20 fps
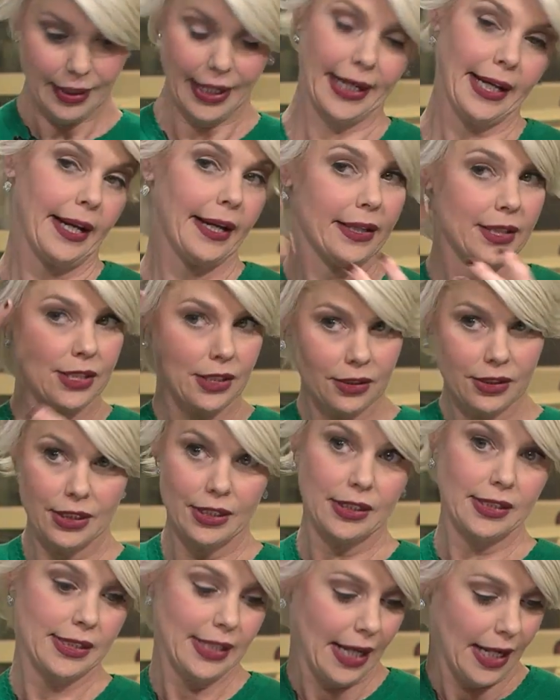I kind of showed you
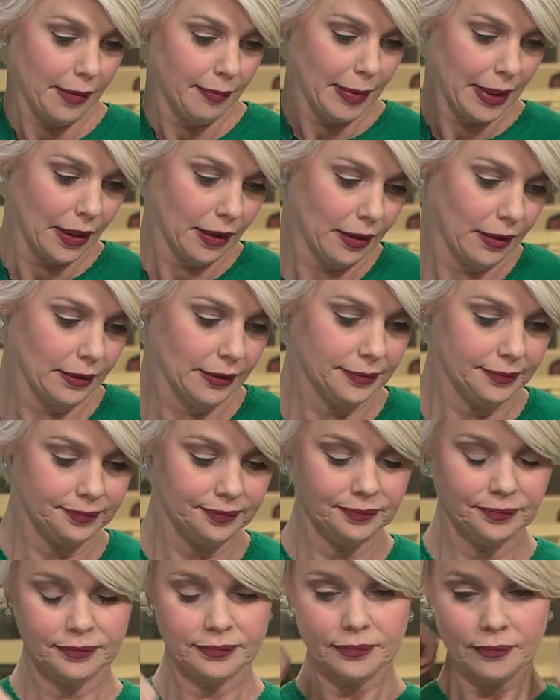a side bow.
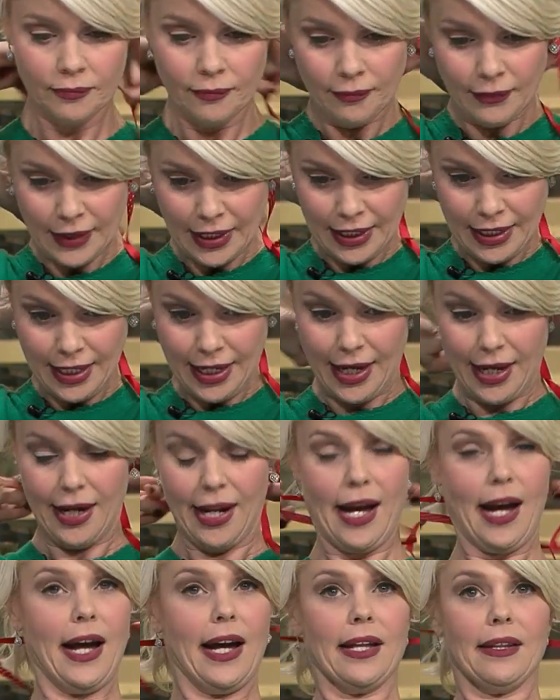Mm -hmm. And
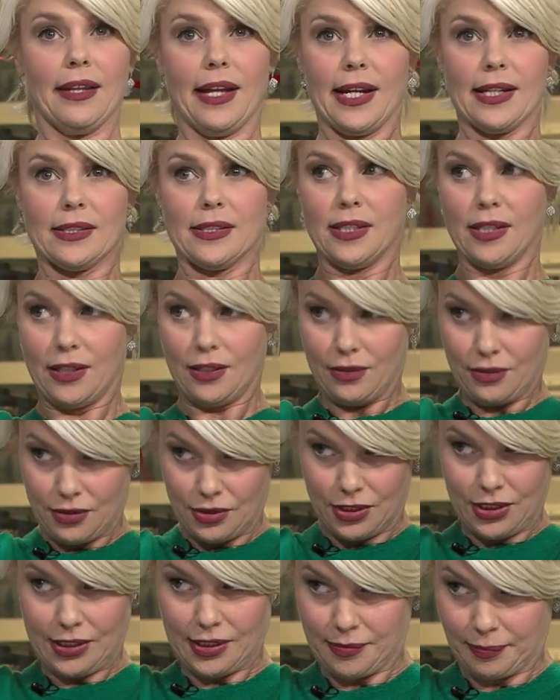I like to
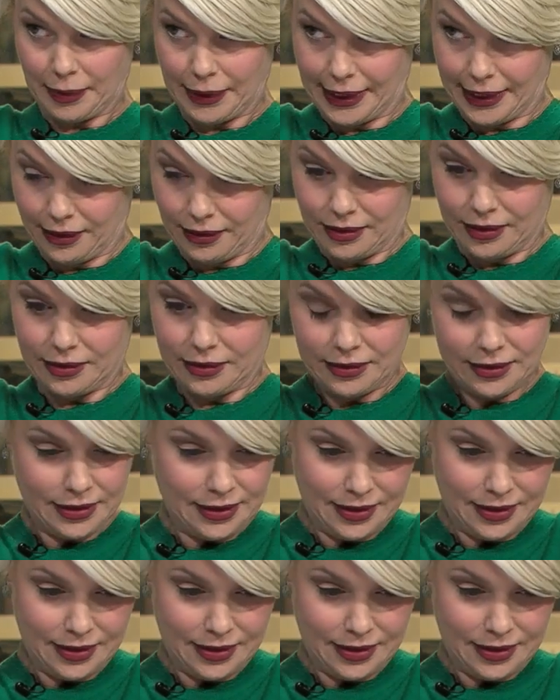use just plain old